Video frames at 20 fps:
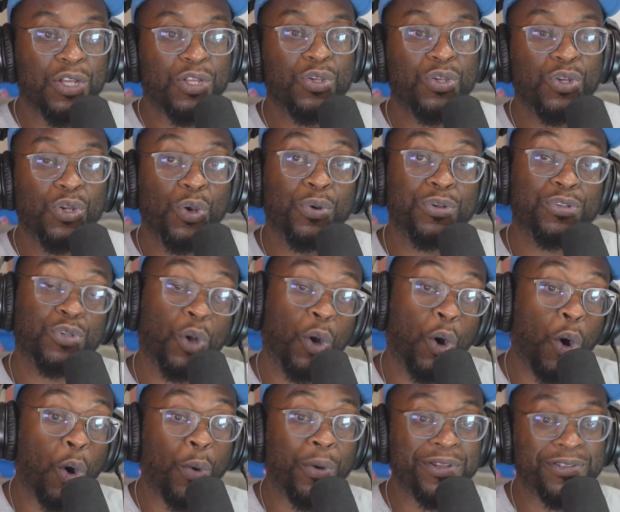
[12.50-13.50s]
know it's
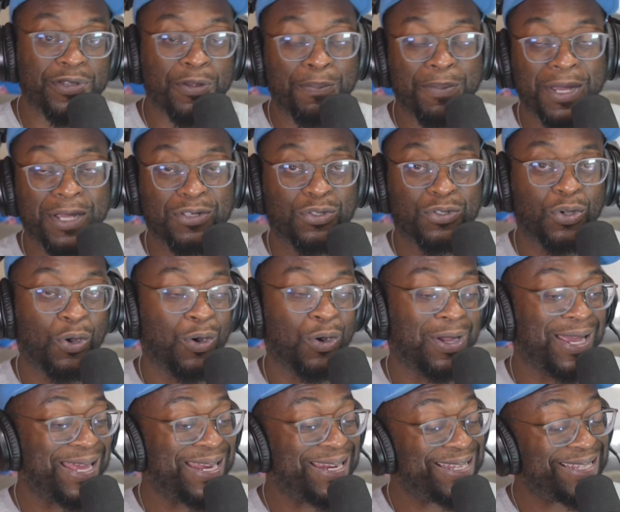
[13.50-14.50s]
always a big talk.
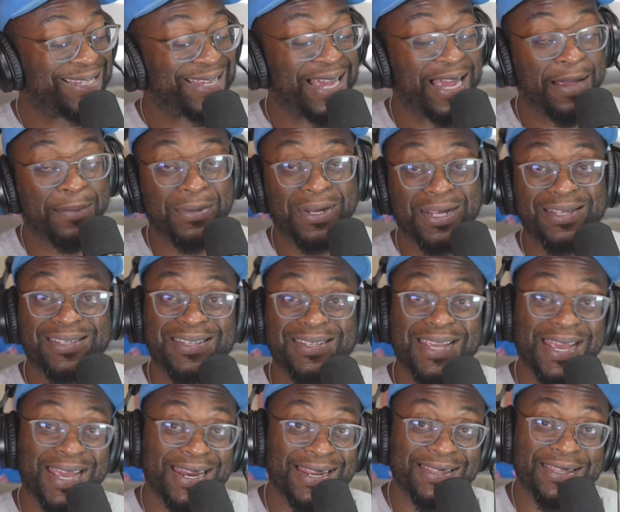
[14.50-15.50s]
Anytime they
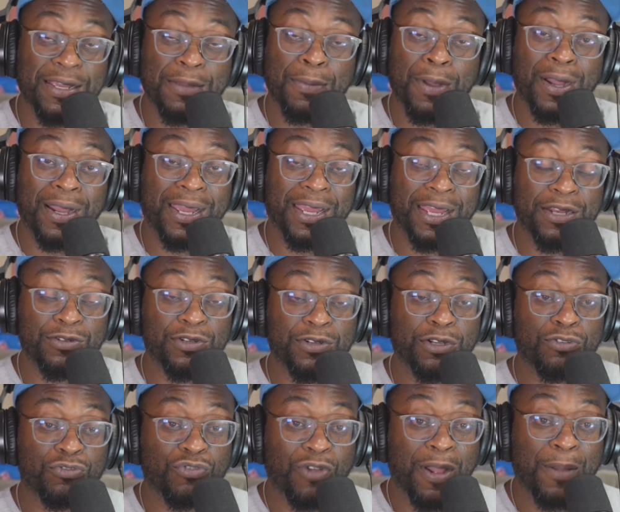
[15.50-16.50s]
say anything about
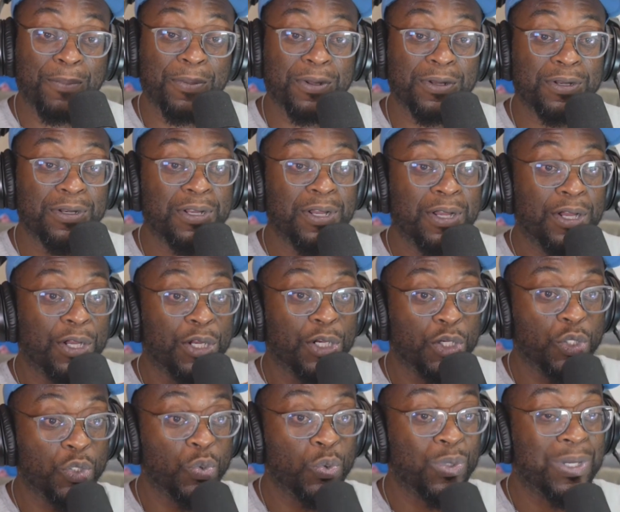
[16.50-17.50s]
Kendrick dropping
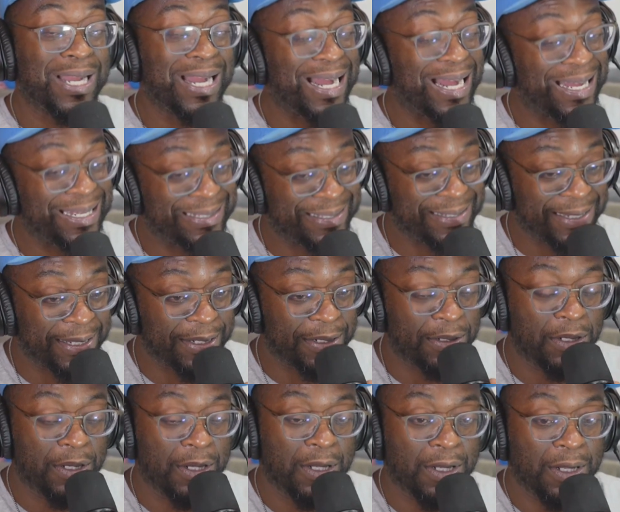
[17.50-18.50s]
new content,
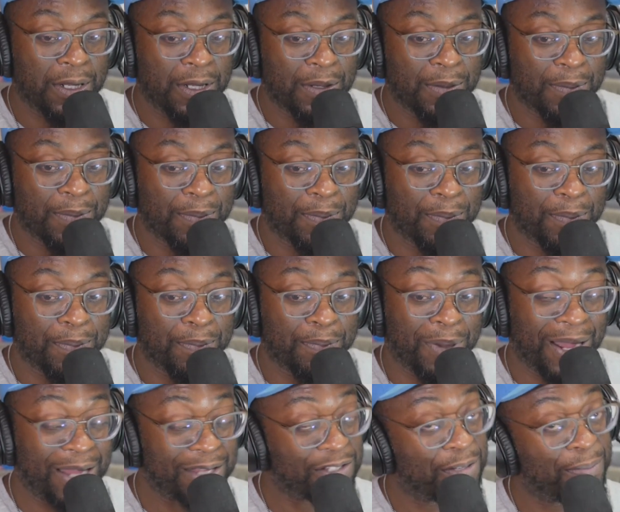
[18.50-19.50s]

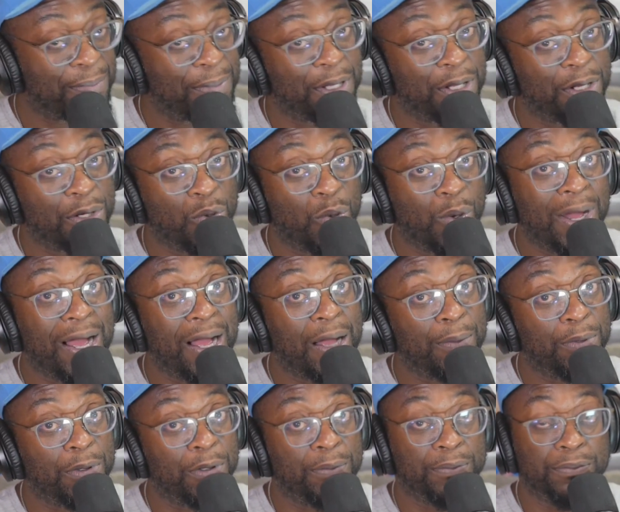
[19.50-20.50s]
possibly a new
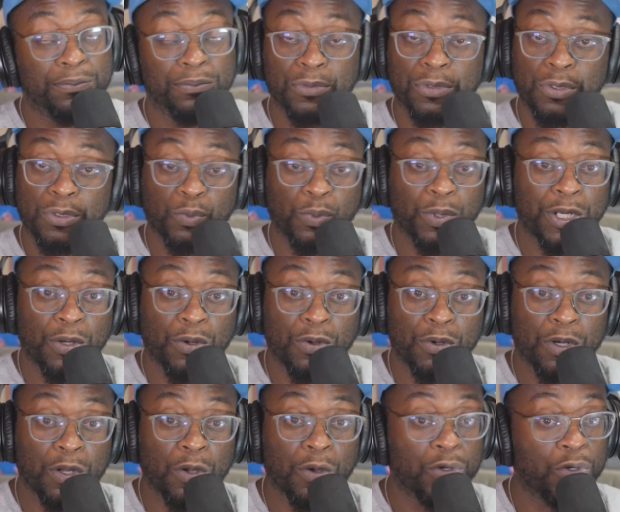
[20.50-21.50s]
album, we
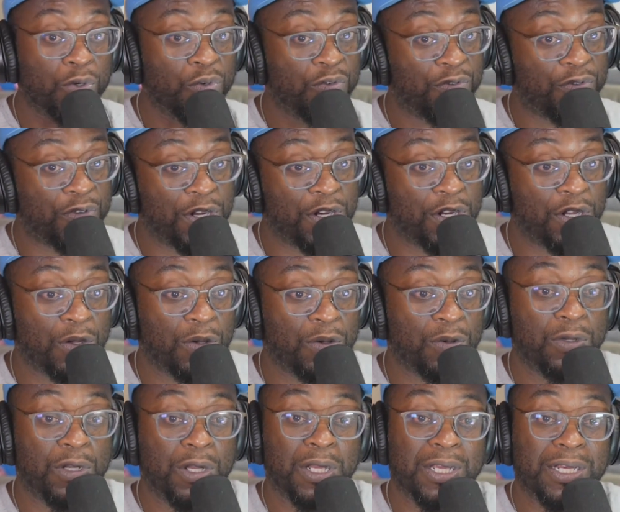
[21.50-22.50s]
don't know, a new
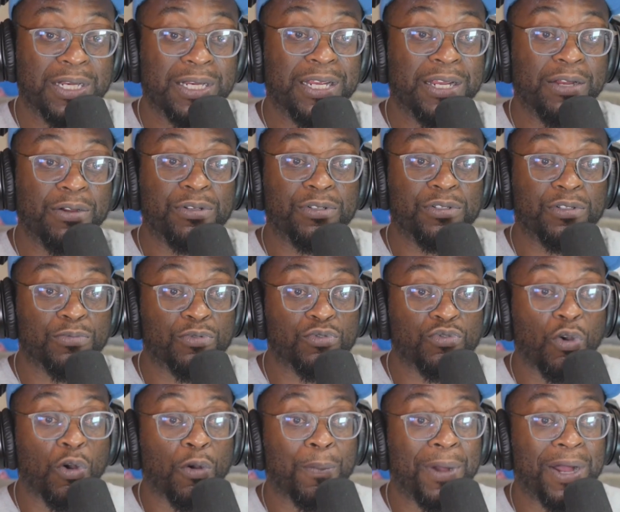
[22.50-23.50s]
video, there is some
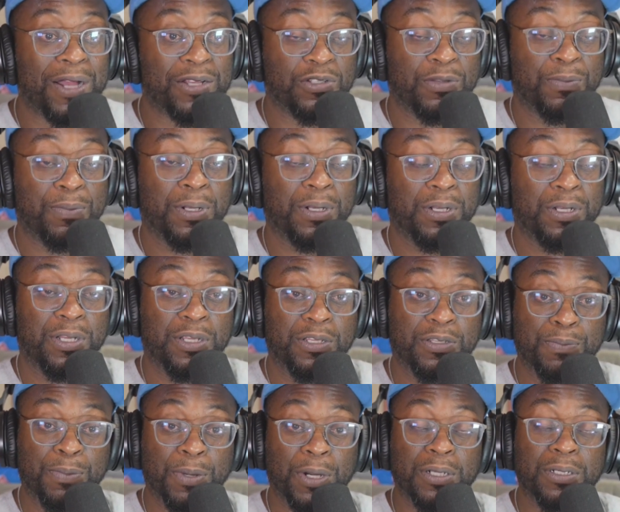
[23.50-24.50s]
strong
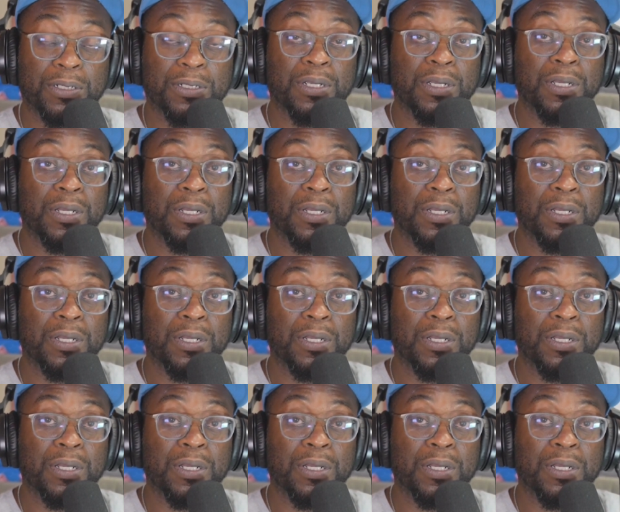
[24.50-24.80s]
possibilities. But